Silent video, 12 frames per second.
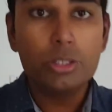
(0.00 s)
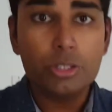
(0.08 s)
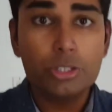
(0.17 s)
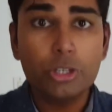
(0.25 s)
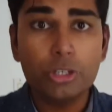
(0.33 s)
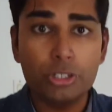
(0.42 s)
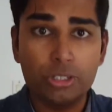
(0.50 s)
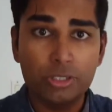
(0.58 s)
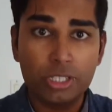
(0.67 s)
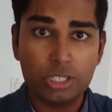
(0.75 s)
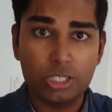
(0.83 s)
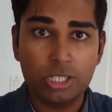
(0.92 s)
So it's good.
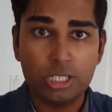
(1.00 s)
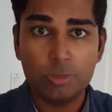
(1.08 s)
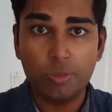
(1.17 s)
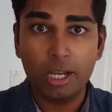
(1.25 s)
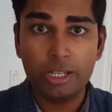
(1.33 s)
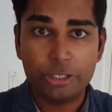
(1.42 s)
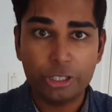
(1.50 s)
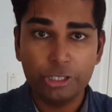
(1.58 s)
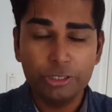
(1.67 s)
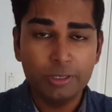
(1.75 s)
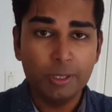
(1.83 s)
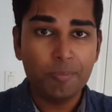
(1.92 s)
This is
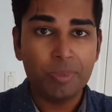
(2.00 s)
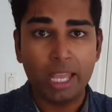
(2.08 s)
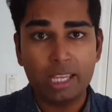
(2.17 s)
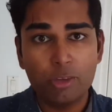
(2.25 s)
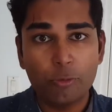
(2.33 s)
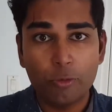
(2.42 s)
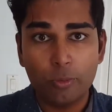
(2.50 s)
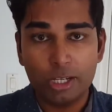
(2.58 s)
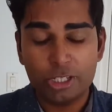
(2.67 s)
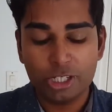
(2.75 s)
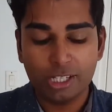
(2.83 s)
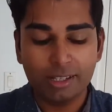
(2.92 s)
Gazpacho. Thank you for
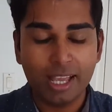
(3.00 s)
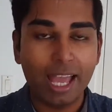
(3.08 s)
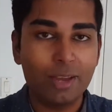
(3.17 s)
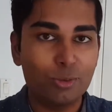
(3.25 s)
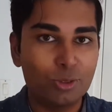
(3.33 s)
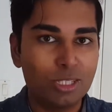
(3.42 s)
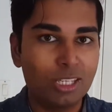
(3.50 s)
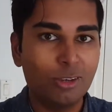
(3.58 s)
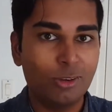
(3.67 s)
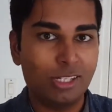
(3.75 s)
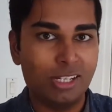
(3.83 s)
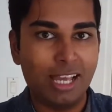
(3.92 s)
watching, and we'll see
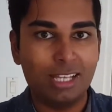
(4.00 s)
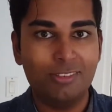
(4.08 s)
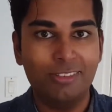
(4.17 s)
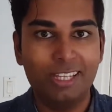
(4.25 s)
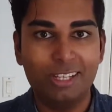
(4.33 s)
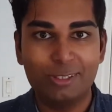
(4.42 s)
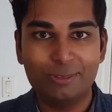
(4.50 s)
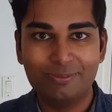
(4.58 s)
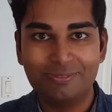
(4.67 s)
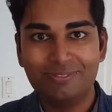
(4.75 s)
you on our next video.